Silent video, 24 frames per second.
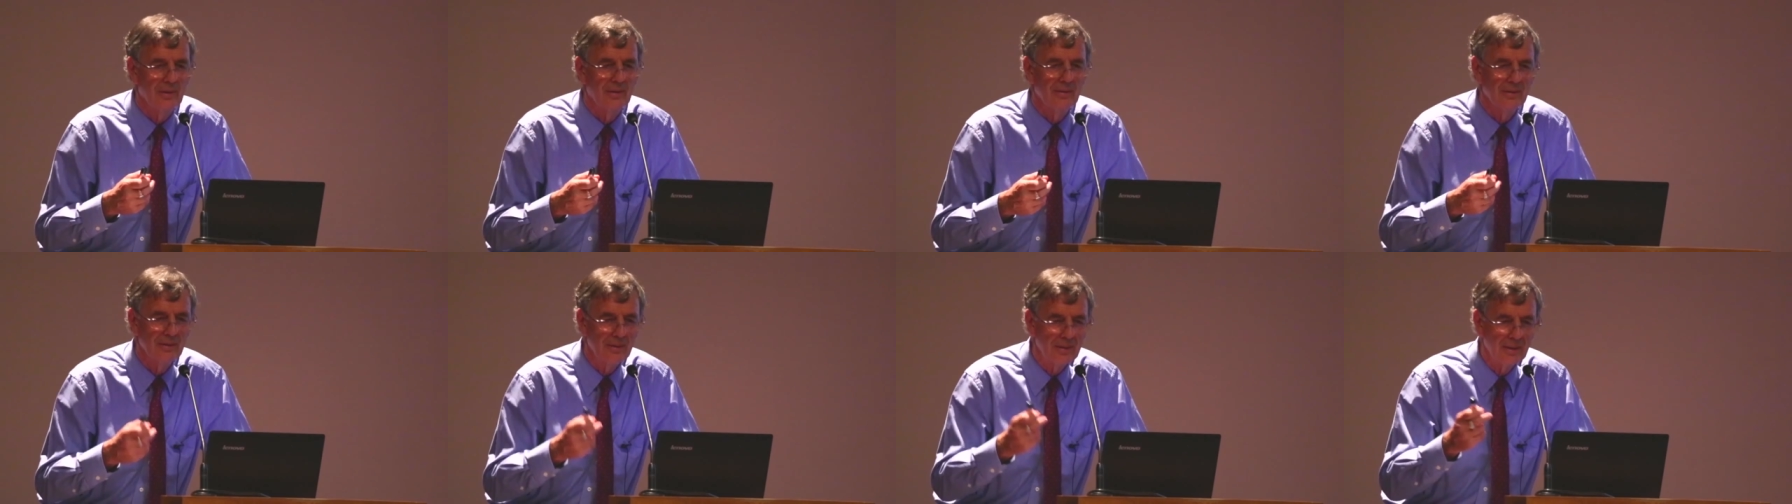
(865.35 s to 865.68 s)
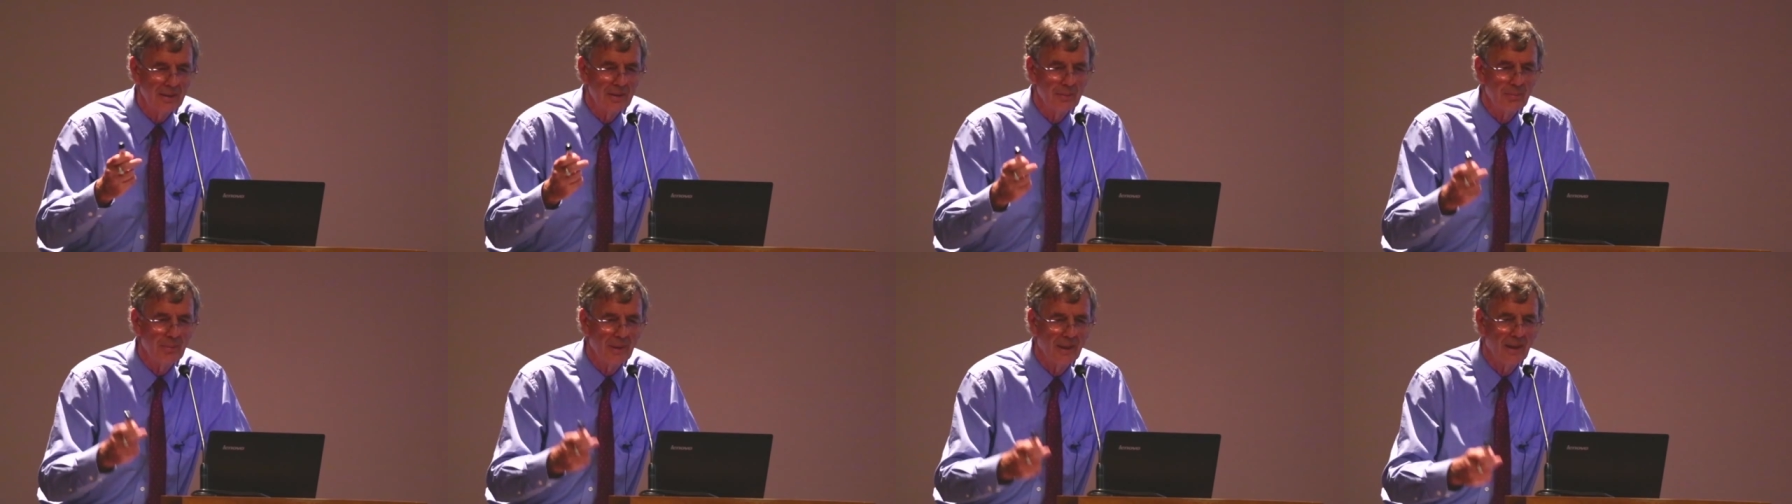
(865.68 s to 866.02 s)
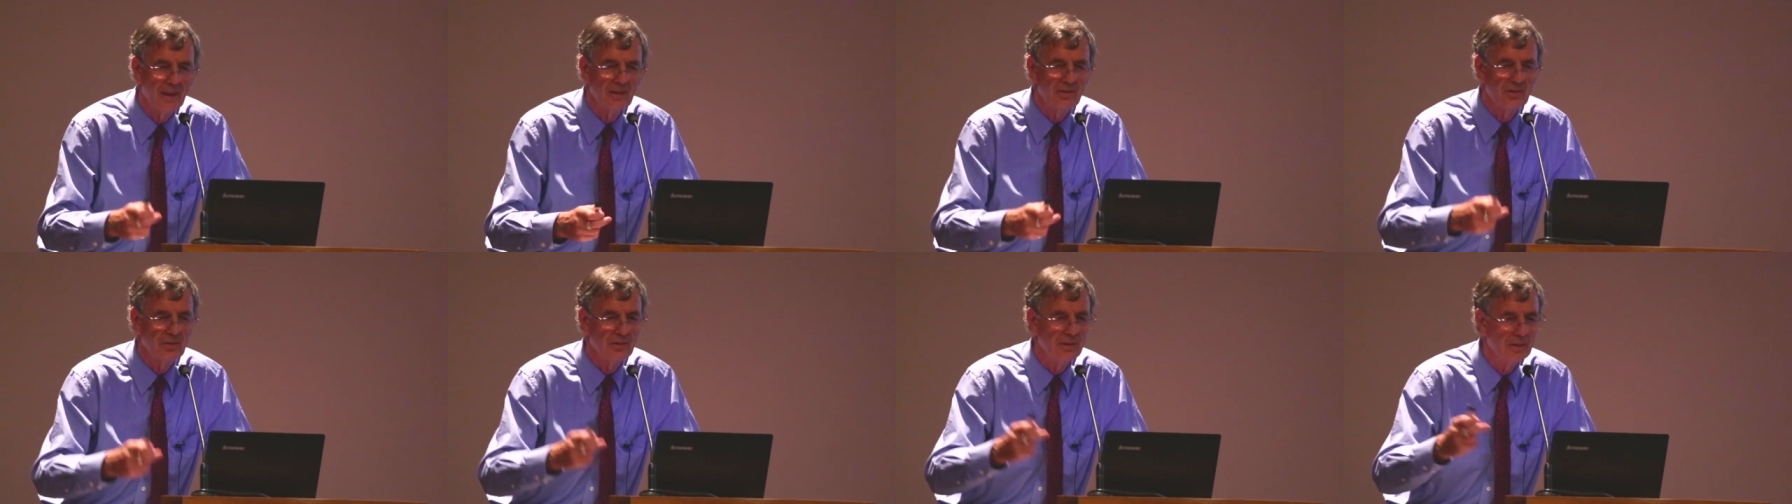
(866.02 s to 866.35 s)
You know the
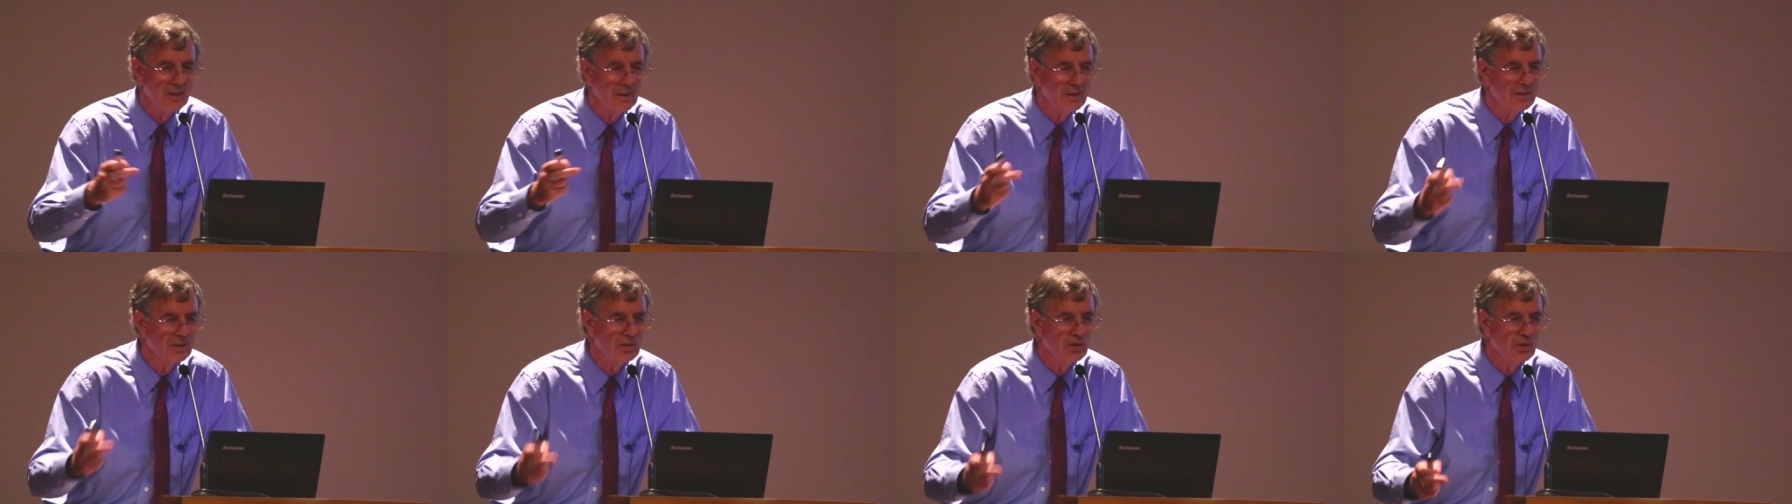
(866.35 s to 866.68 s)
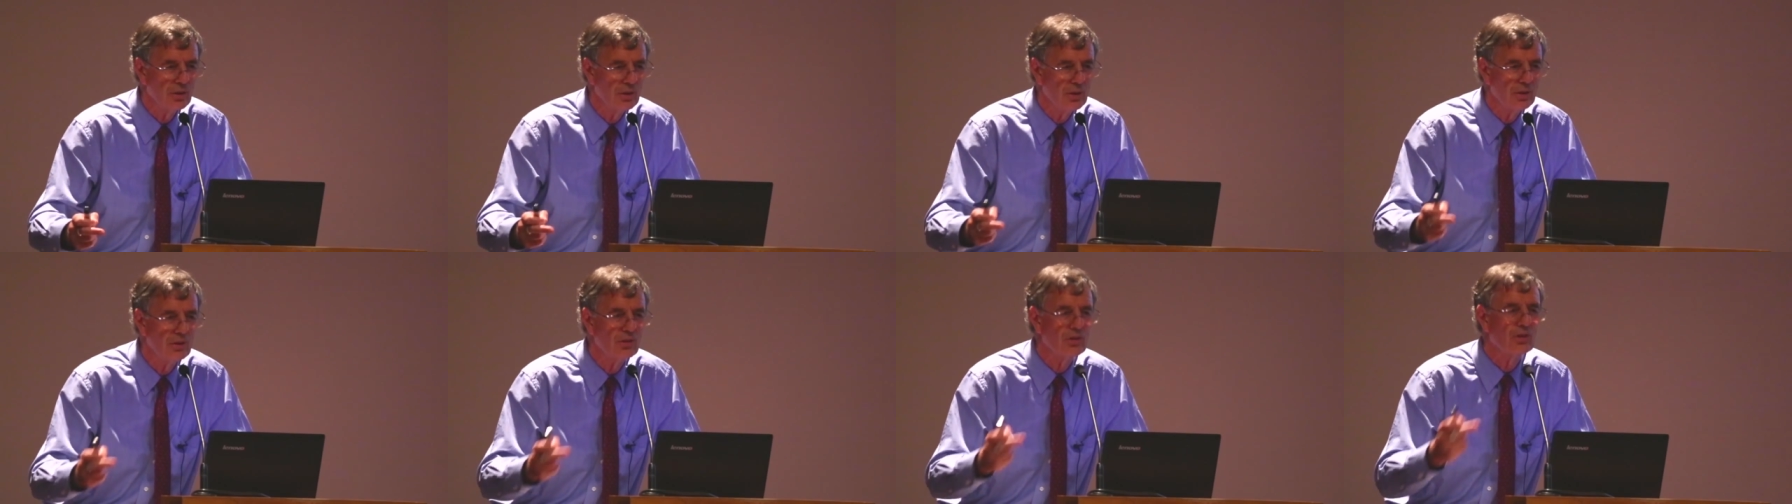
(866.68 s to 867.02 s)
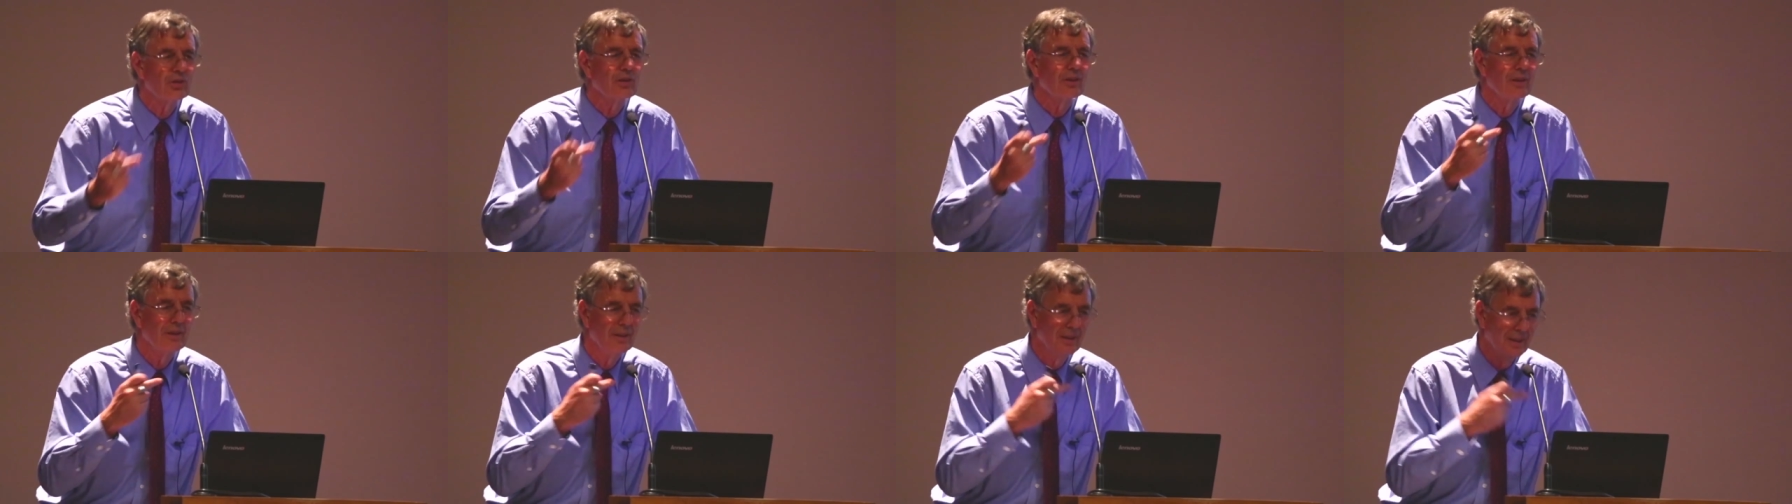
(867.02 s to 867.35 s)
parson in the
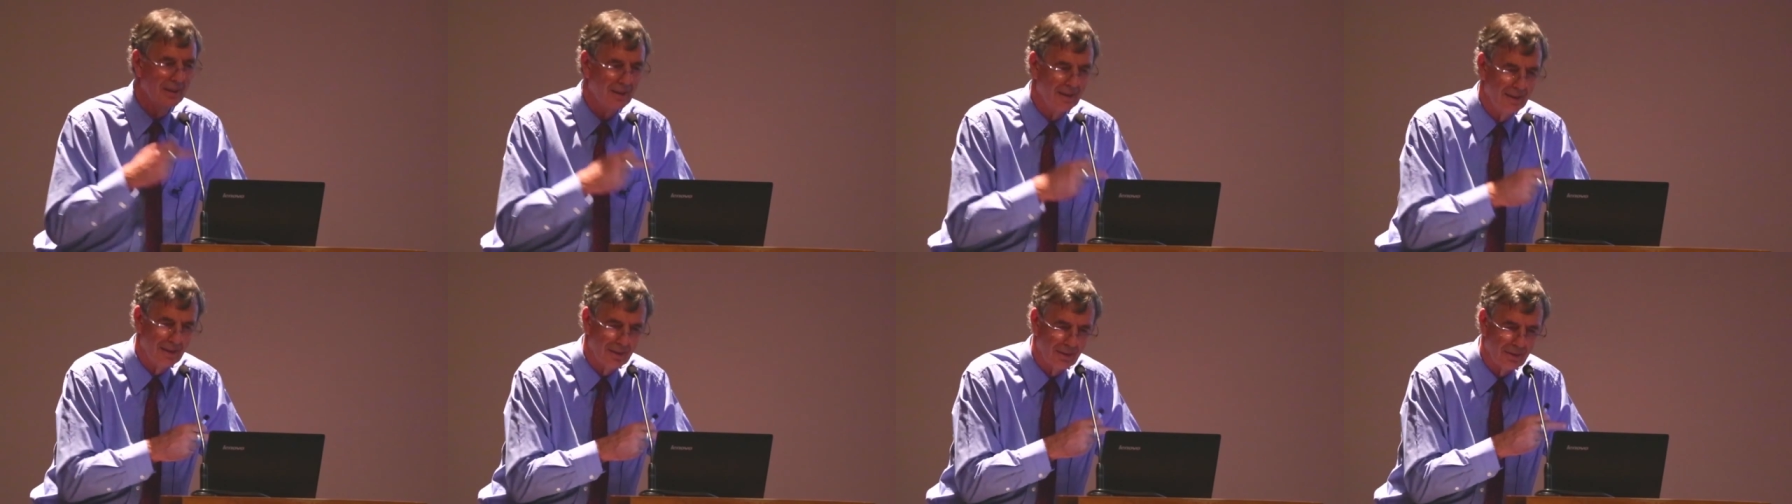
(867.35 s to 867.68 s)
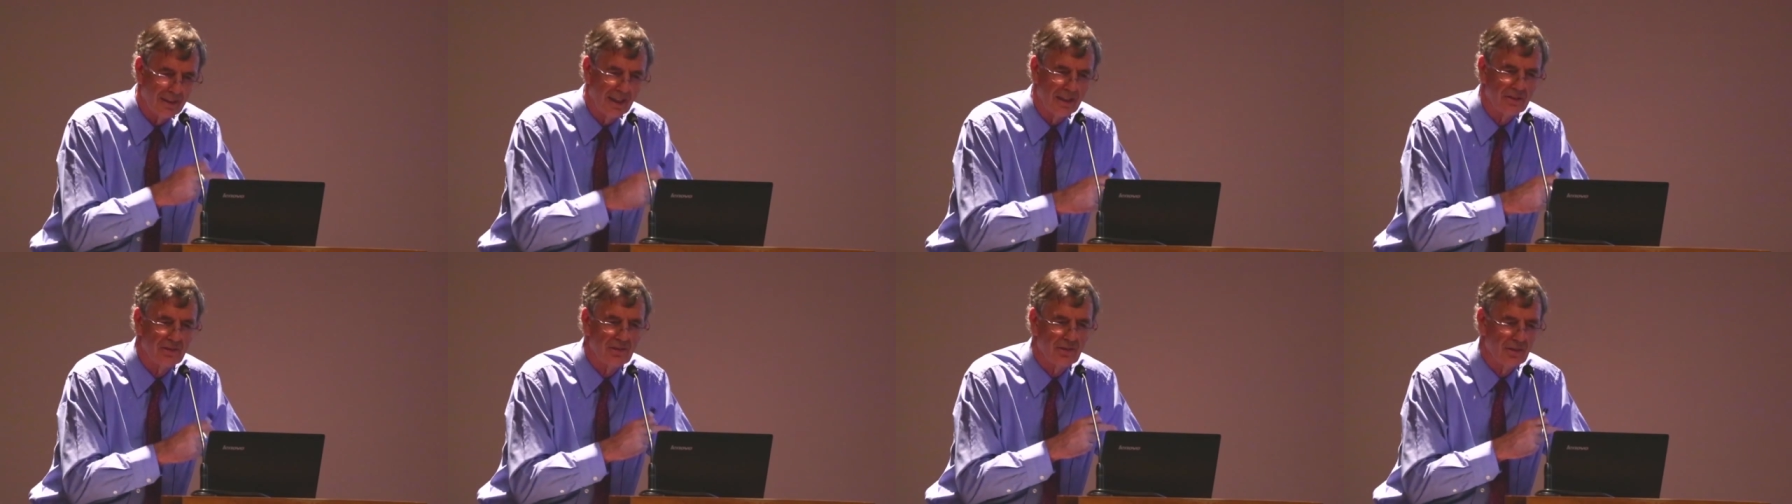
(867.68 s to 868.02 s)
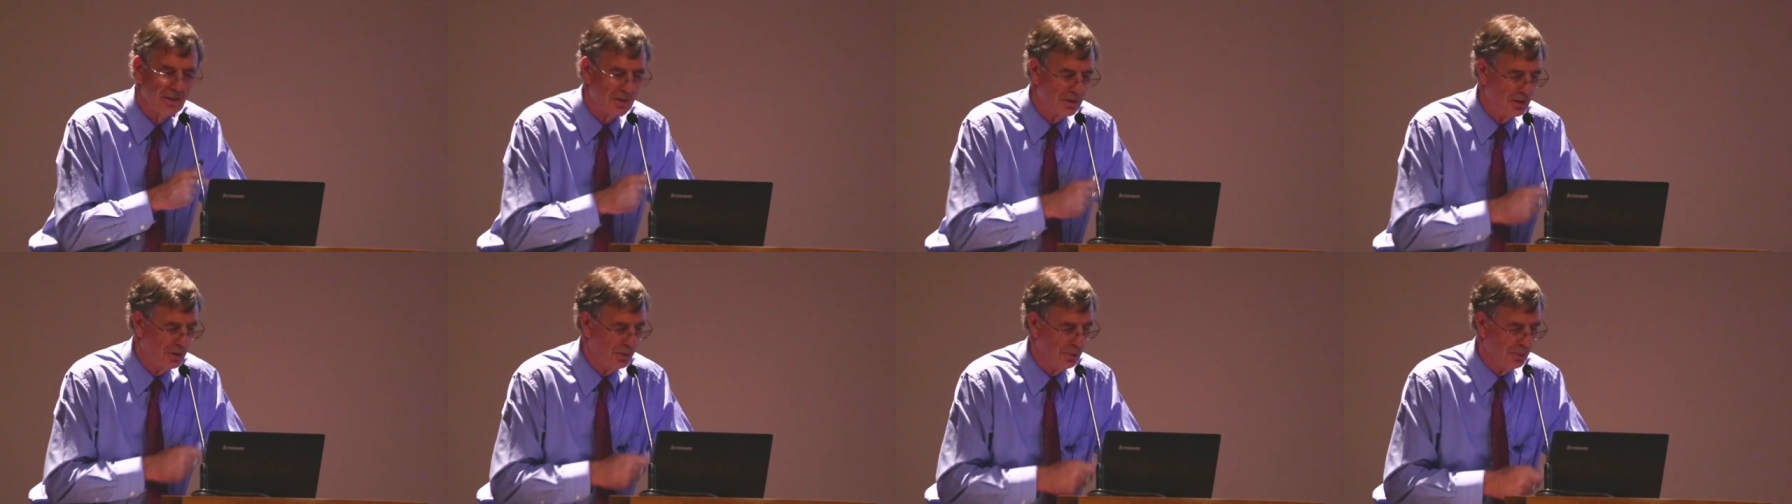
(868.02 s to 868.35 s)
church? That's
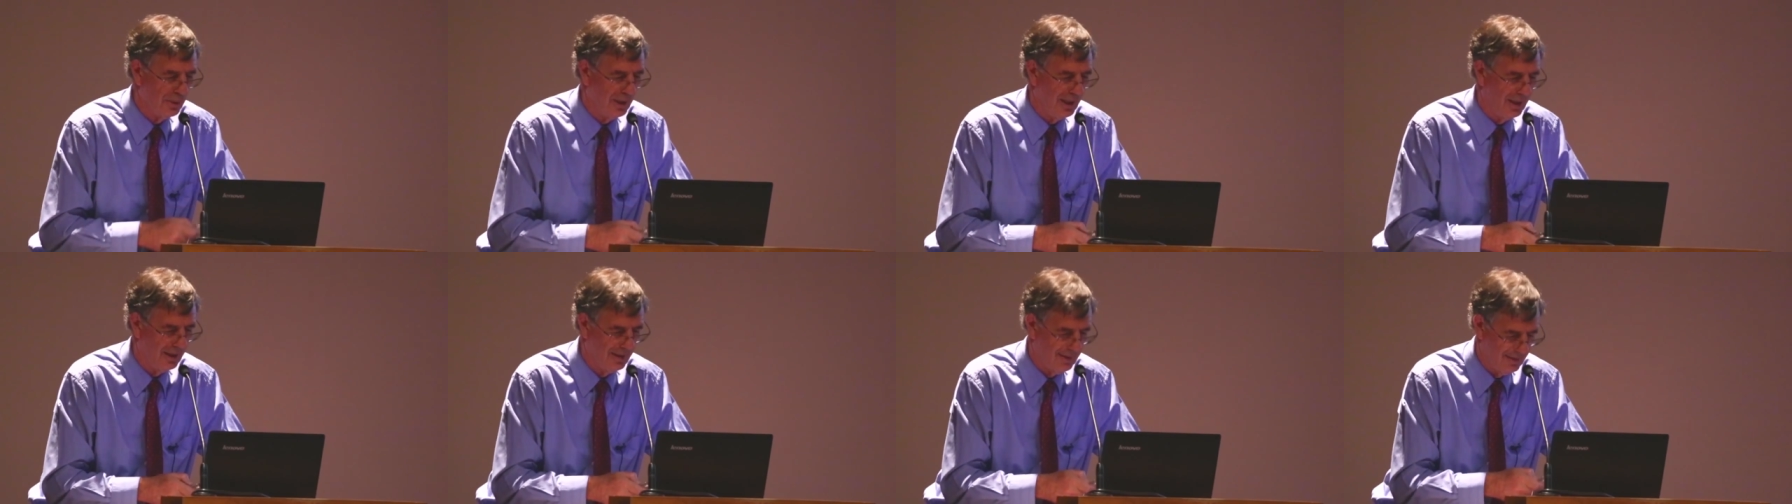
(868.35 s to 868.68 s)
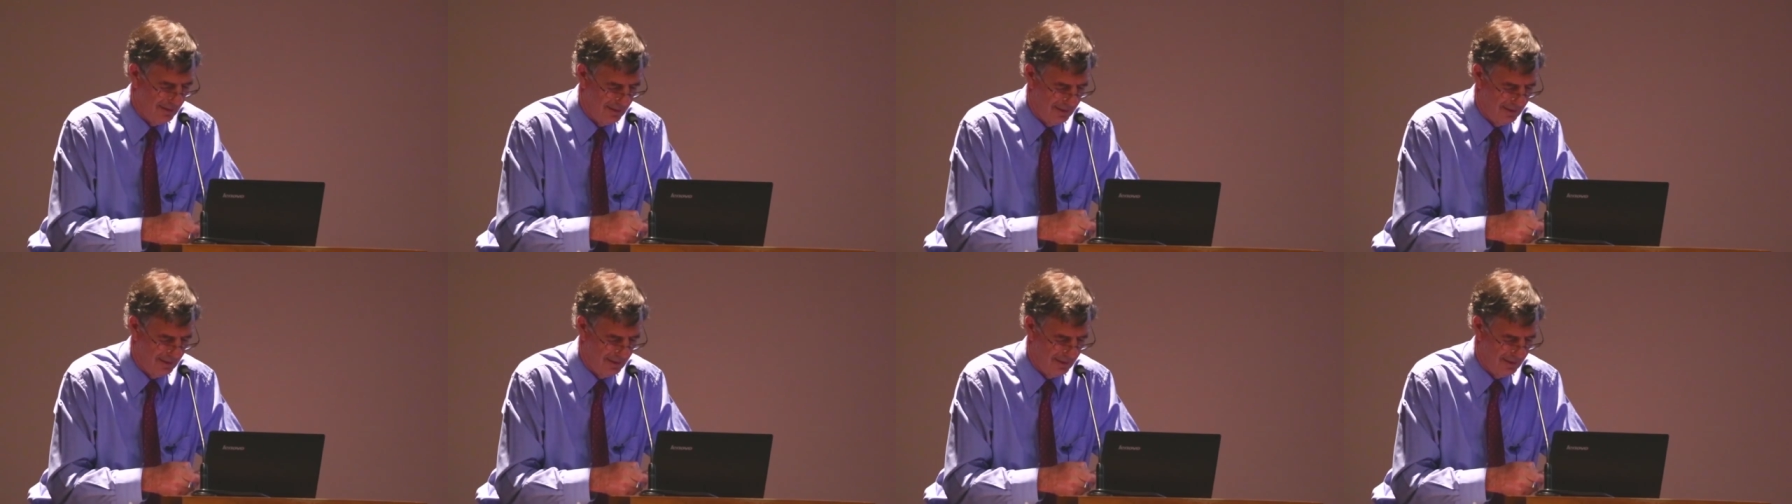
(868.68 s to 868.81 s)
the Tui.